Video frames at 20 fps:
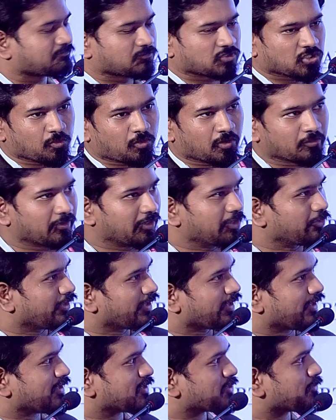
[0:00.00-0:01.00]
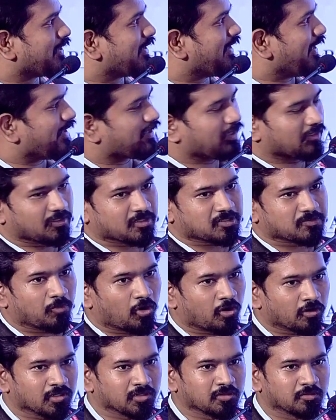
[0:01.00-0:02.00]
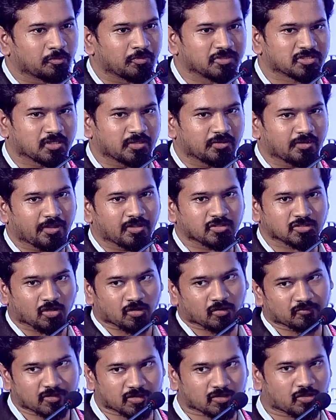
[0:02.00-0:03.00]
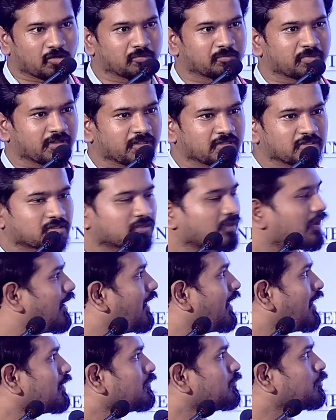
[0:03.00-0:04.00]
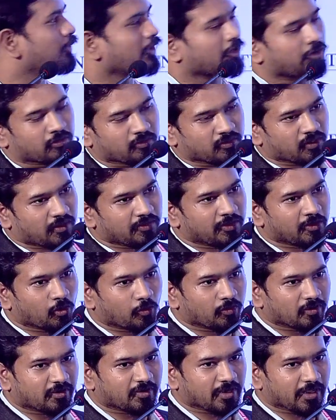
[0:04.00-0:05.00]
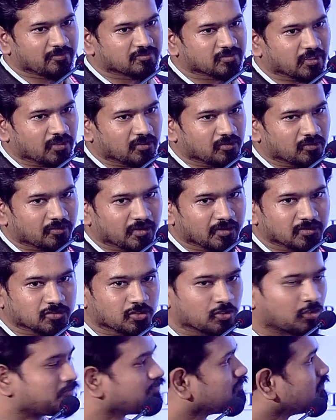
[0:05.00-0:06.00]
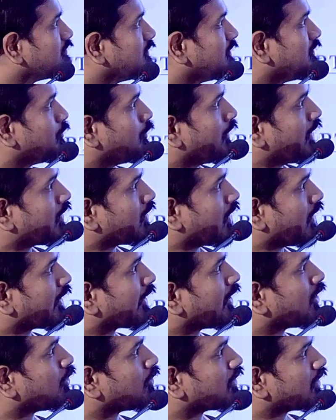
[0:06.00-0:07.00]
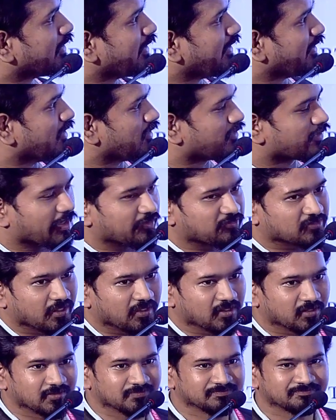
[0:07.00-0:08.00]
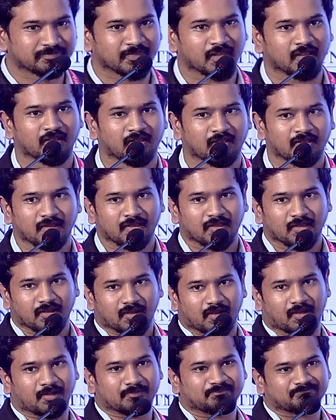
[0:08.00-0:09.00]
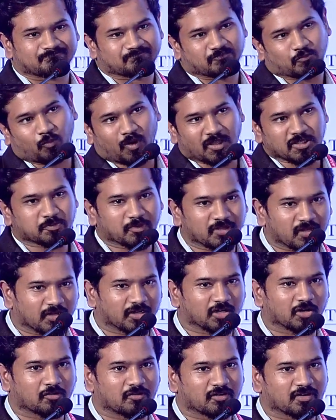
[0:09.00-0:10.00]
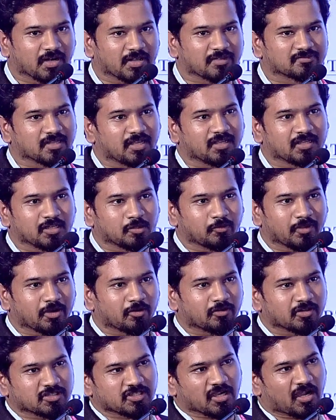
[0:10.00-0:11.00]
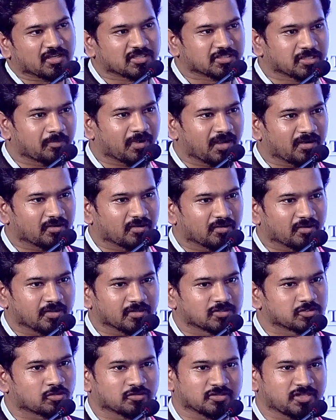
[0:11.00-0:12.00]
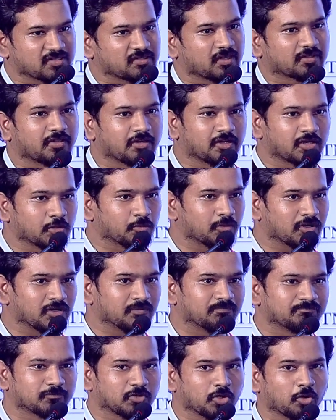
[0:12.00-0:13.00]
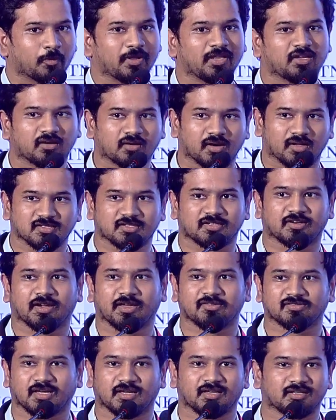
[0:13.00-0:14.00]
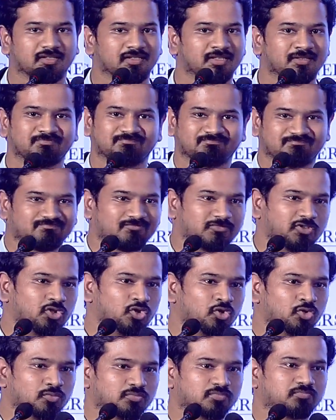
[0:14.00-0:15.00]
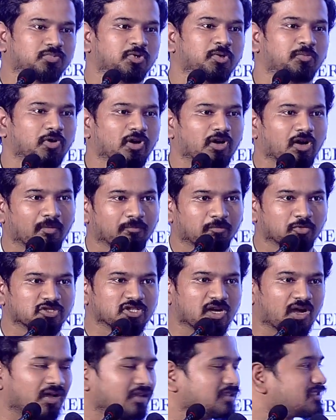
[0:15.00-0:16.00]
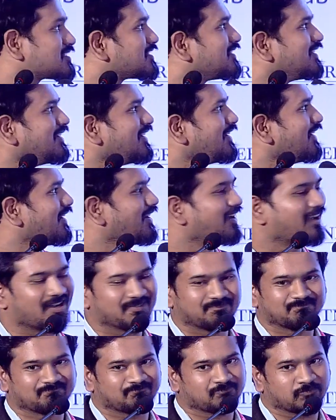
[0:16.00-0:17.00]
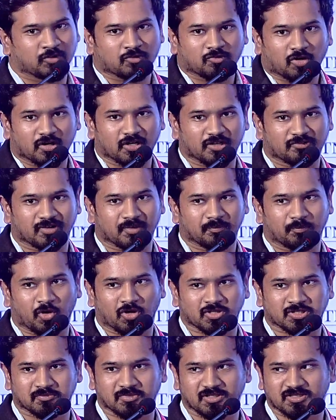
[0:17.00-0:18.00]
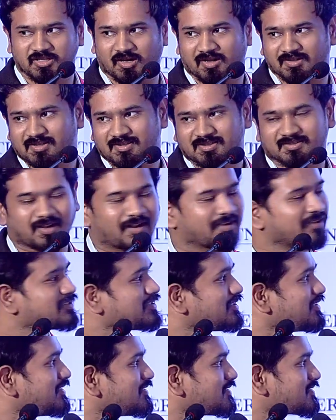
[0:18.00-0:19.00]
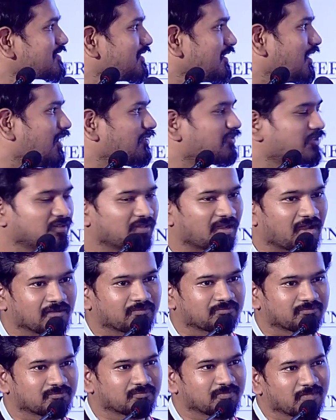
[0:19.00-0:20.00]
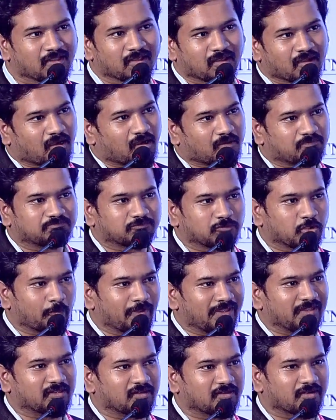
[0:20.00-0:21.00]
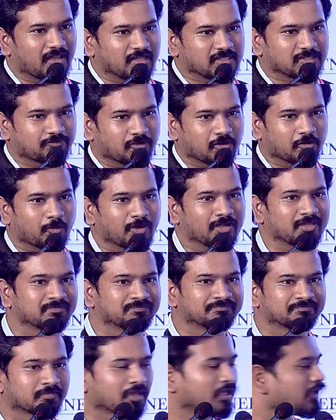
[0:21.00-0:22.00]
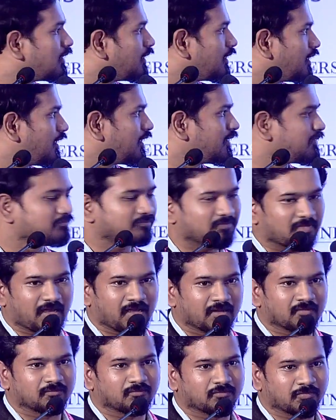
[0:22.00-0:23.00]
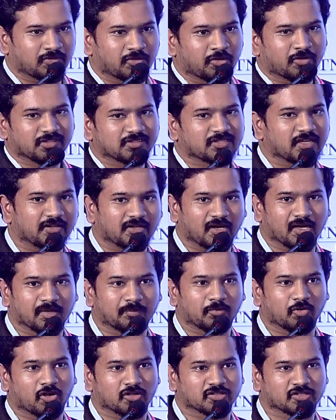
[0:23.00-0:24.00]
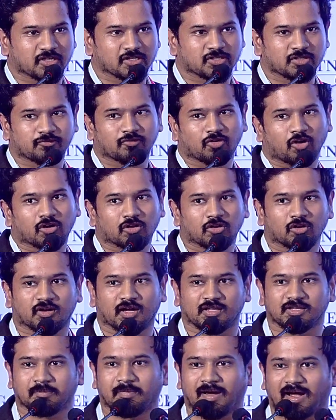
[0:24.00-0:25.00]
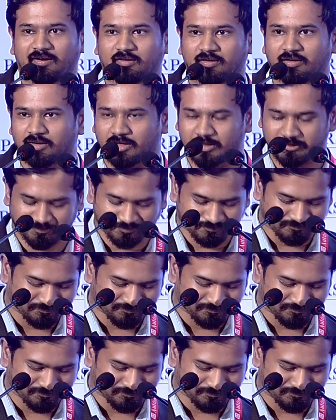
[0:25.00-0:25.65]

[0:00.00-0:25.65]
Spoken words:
So what we're doing is we're taking this model, which contains all of these components, and we're going to run it over a drive cycle, right? So we're running it over a detailed drive cycle. Once we run it over a drive cycle, we're going to charge the battery, right? So just like the real world, your vehicle runs a drive cycle, you put it up to charge. You've got different possible charging strategies, and after that, your vehicle rests for a while. And during this entire process, you've got to look at the battery life.